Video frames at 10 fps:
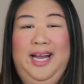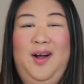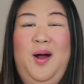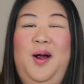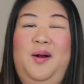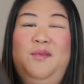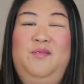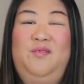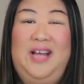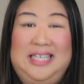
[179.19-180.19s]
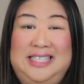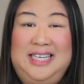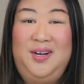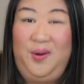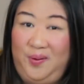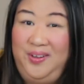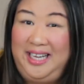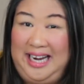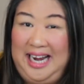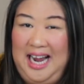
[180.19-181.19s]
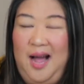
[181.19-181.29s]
are venting early